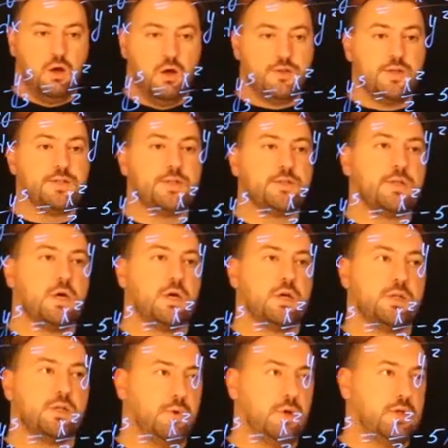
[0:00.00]
This is the
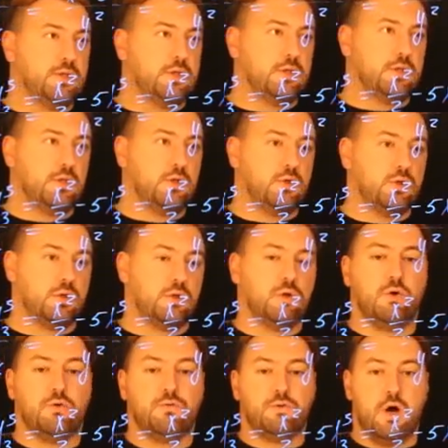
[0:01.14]
explicit solution
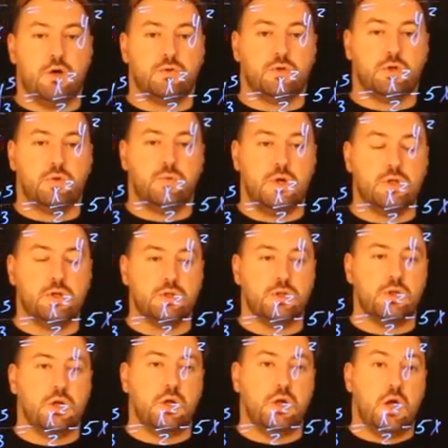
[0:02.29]
of our
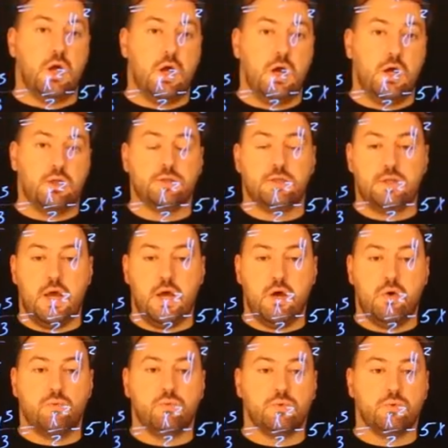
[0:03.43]
equation. And
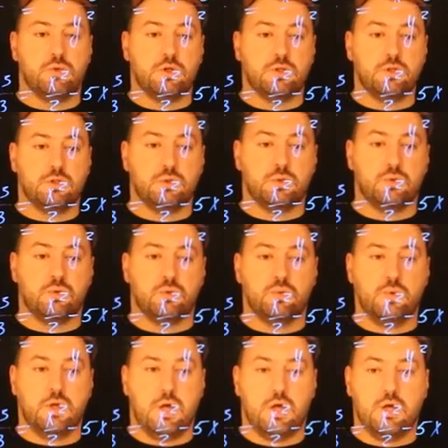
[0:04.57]
now what we can do,
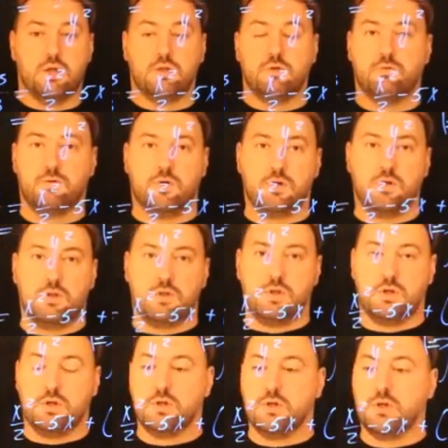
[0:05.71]
we can find
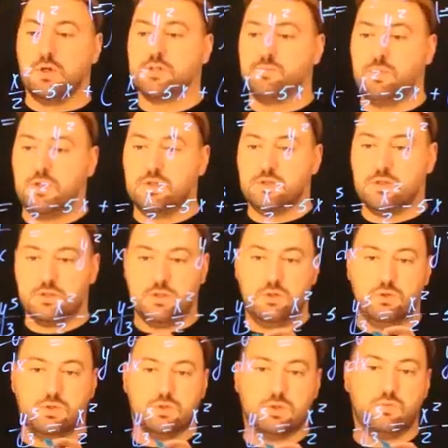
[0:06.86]
the explicit
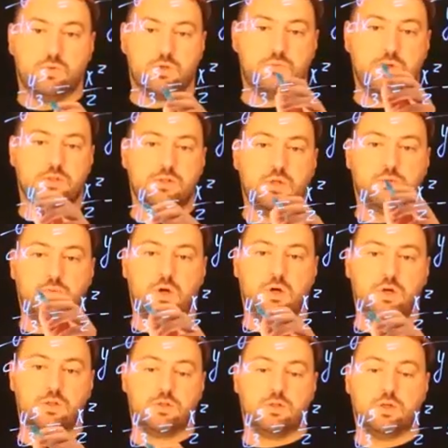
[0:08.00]
solution, which means that we
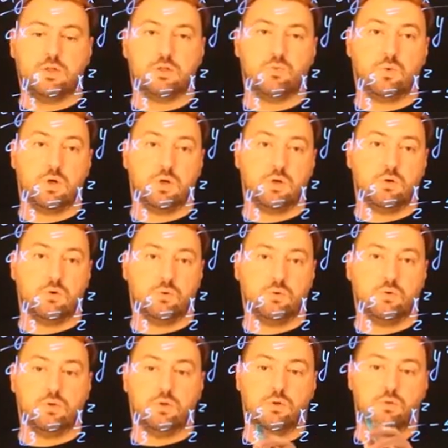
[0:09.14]
isolating y
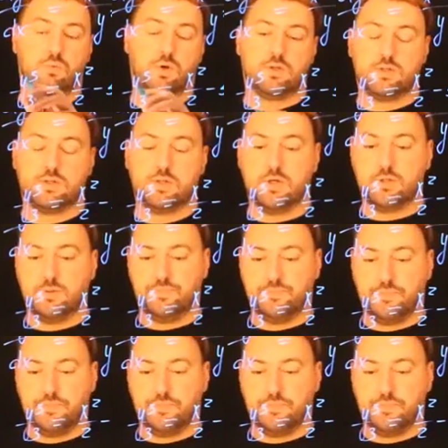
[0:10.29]
on one side.